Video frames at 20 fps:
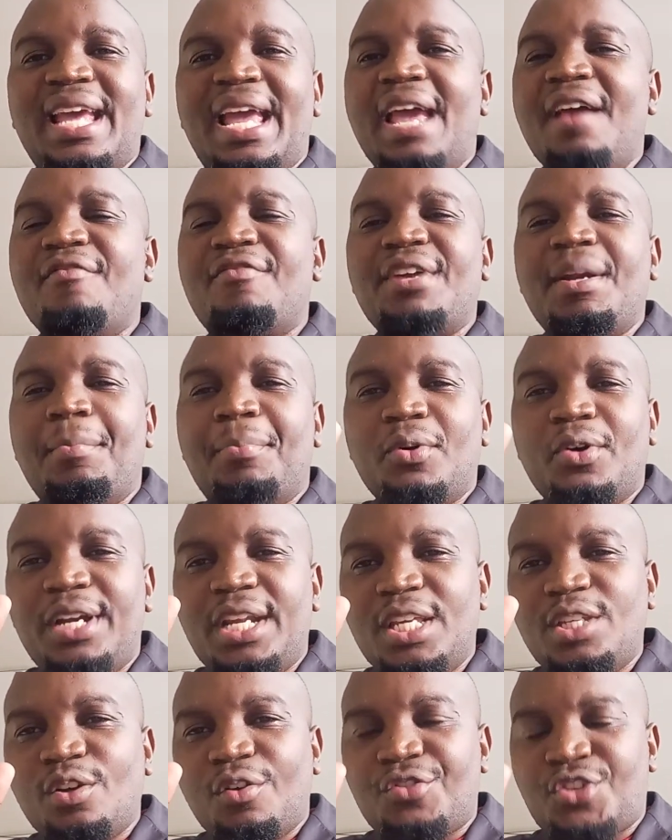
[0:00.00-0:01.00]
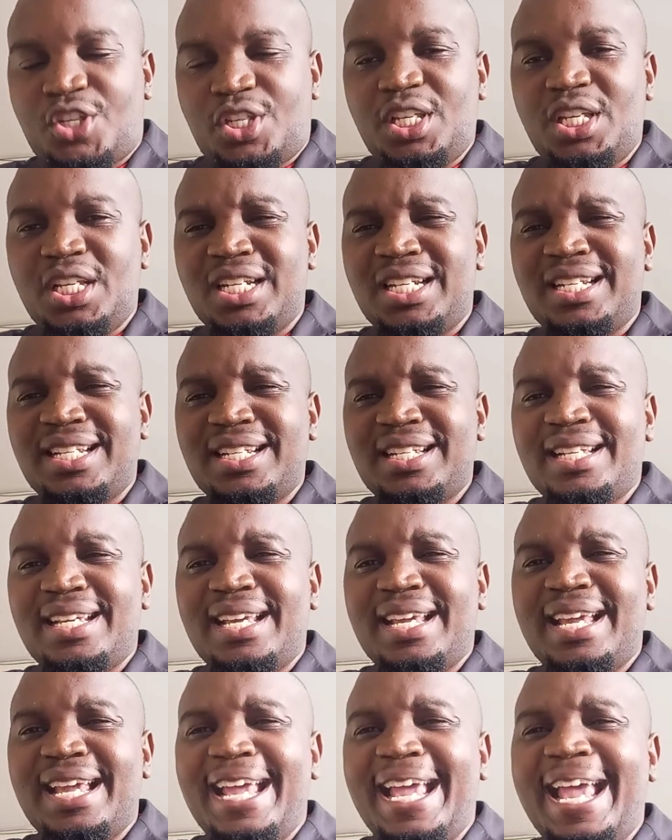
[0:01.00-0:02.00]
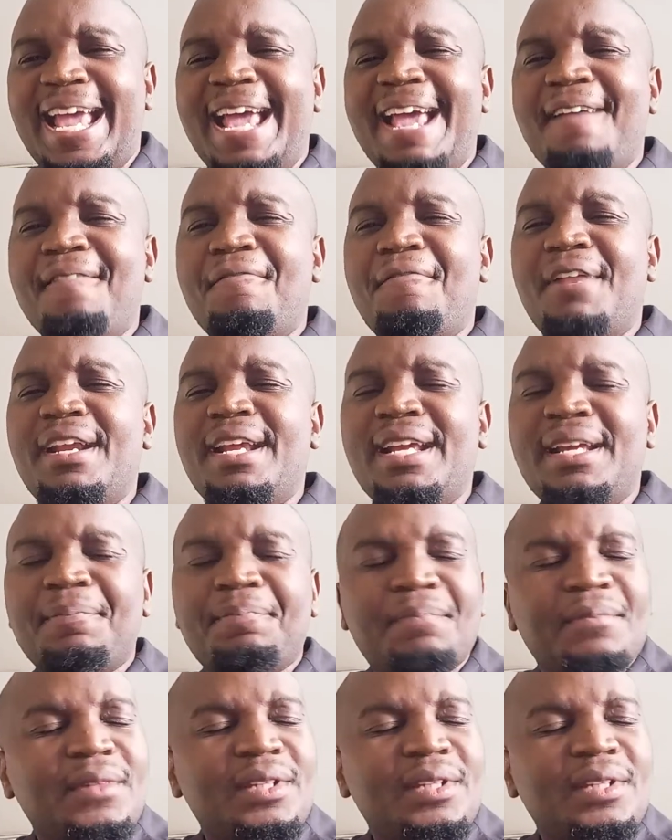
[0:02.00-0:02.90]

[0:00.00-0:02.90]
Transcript: Every bondage of sin, every